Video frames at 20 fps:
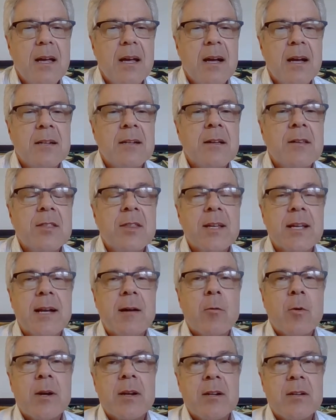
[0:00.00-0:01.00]
Another thing I
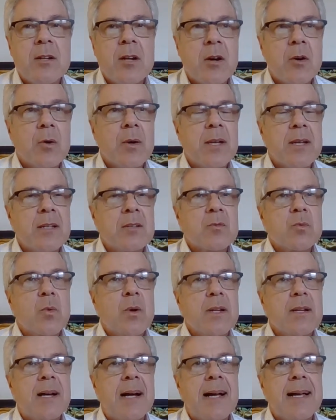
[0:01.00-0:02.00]
want to know is
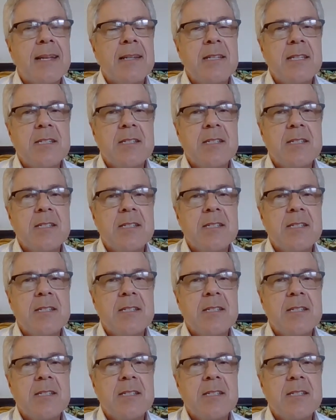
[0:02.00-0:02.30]
what IND